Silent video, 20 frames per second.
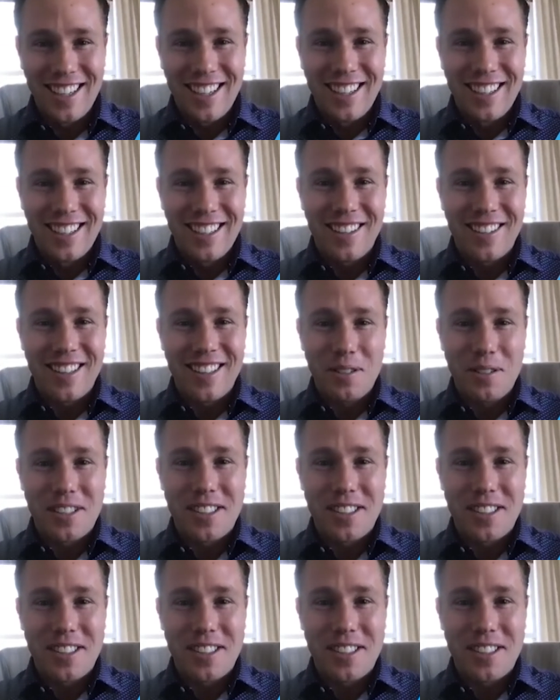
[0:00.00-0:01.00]
Yeah. They were
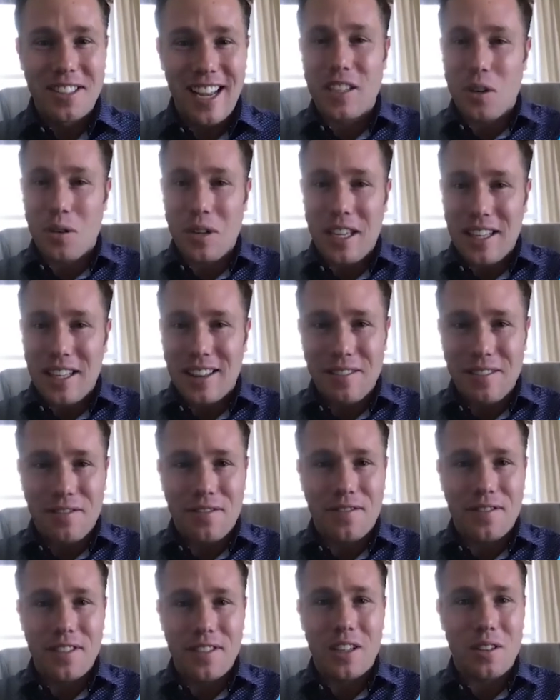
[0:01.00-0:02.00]
saying,
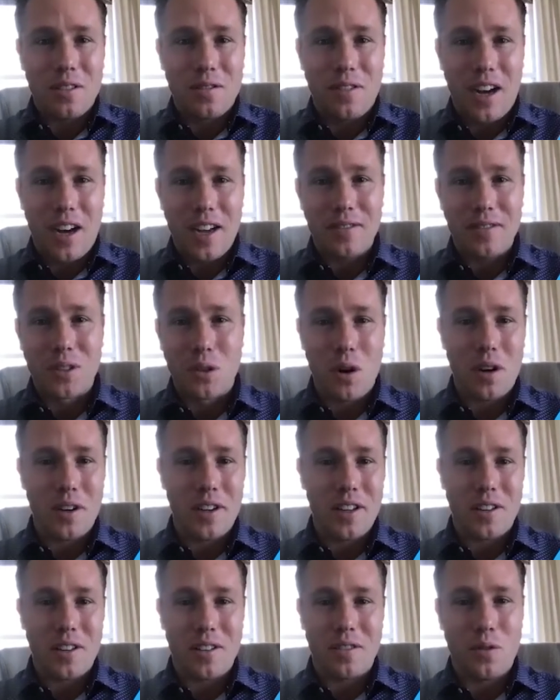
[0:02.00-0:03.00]
eat the 5 square,